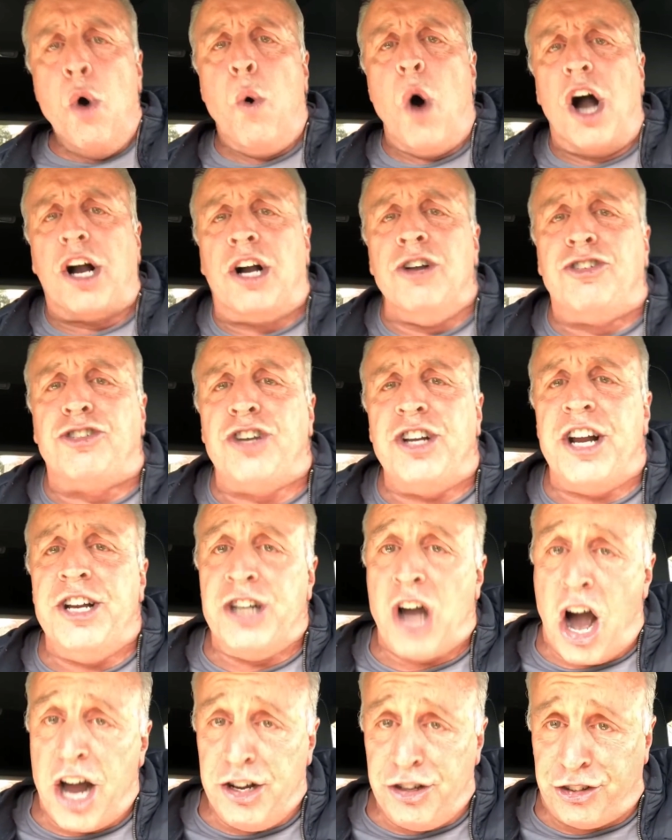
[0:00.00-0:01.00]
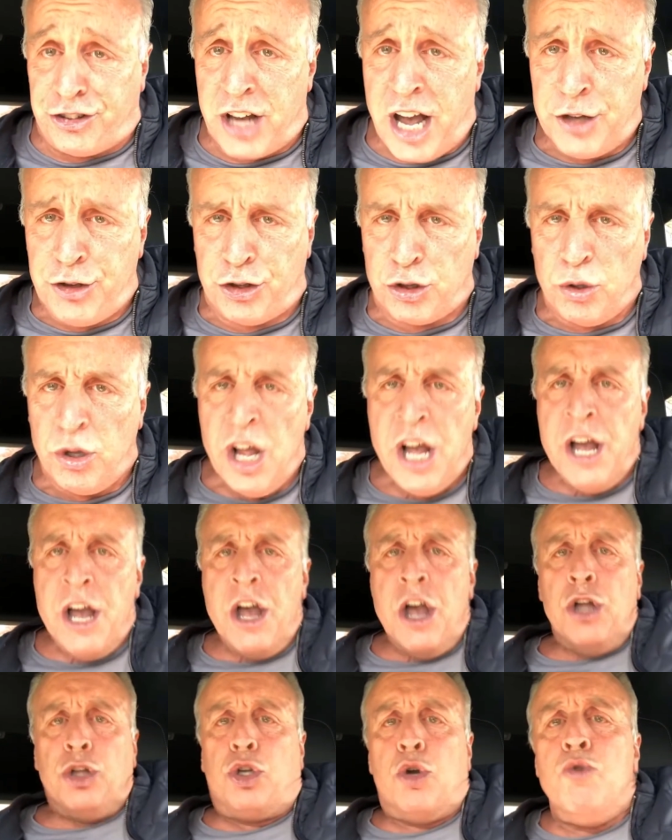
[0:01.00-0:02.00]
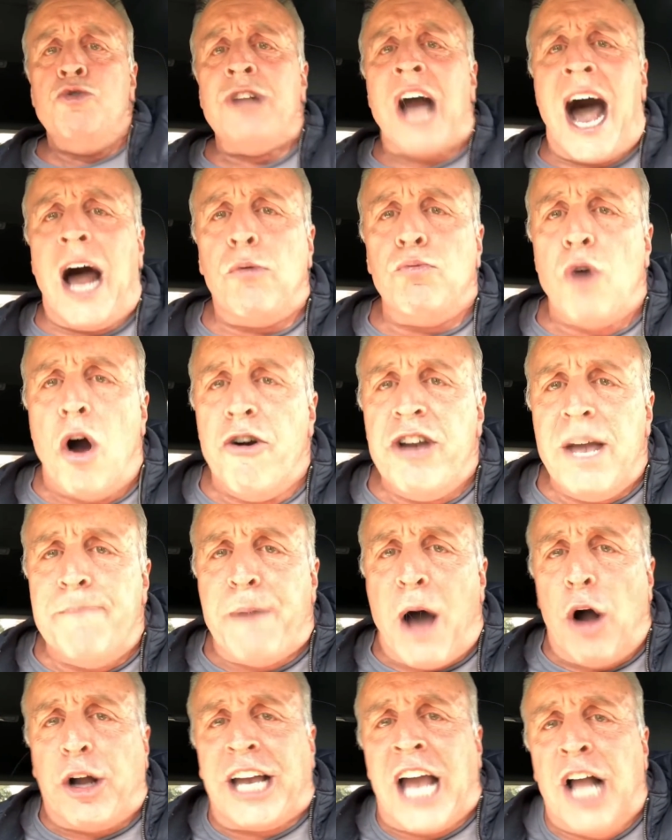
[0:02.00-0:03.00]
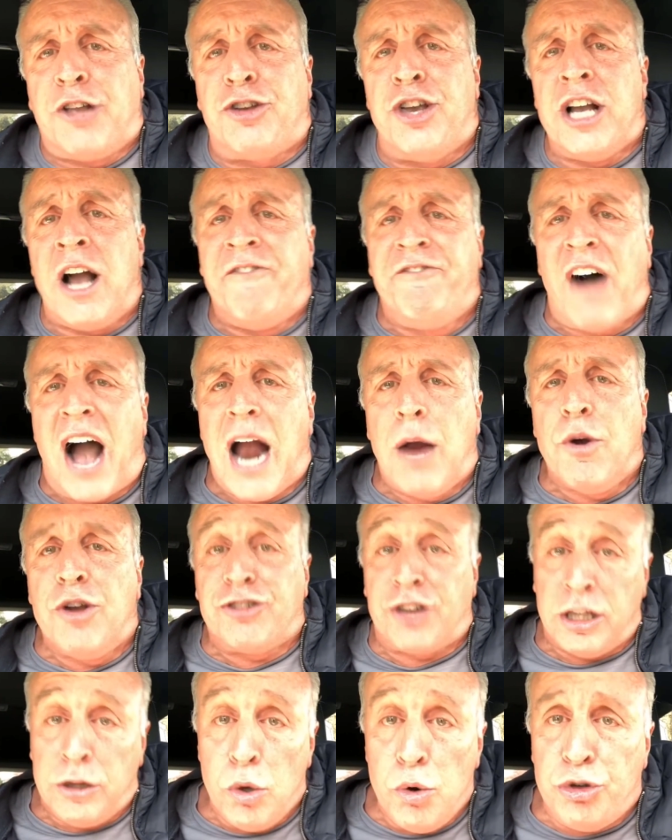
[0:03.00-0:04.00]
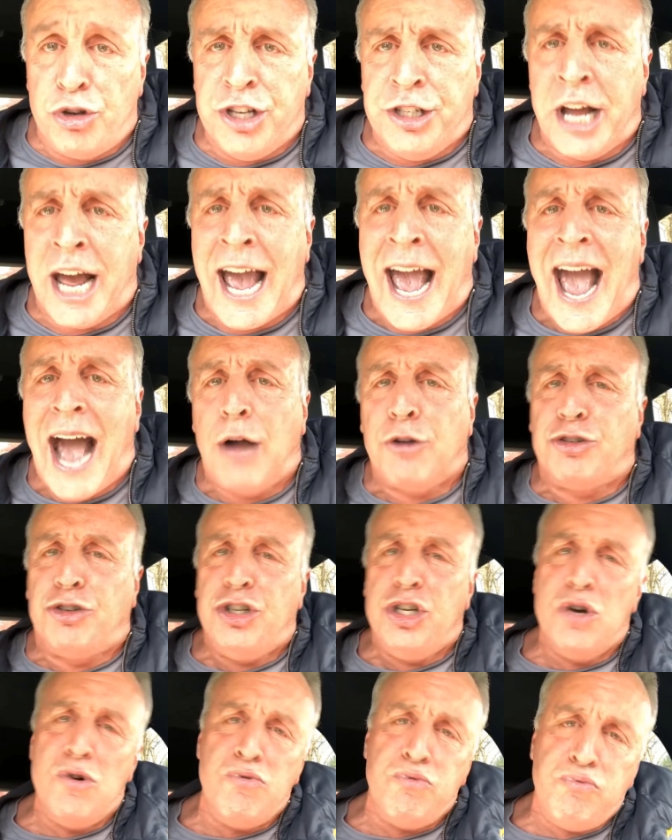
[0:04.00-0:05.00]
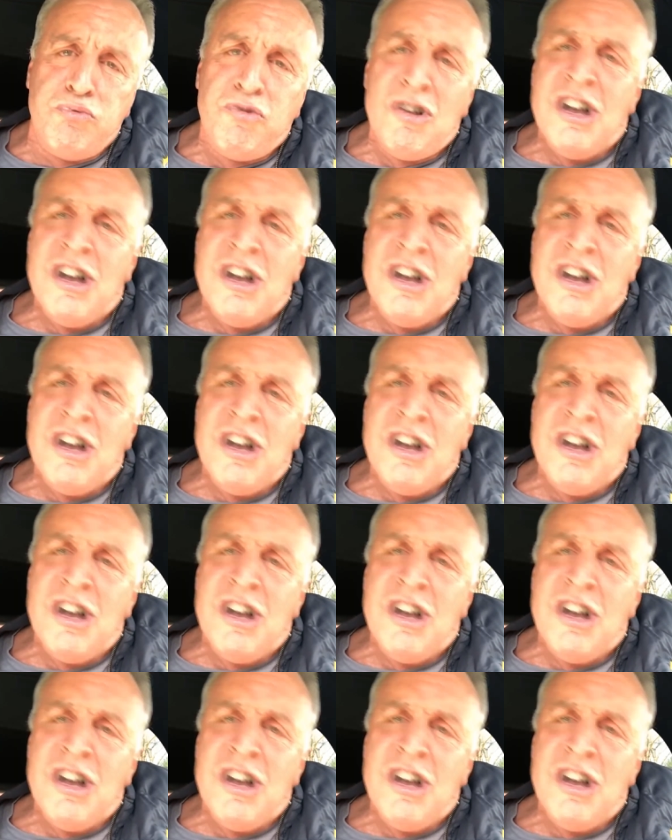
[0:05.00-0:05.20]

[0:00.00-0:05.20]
are considered non-essential to not worry about catching a virus and losing their house. Do you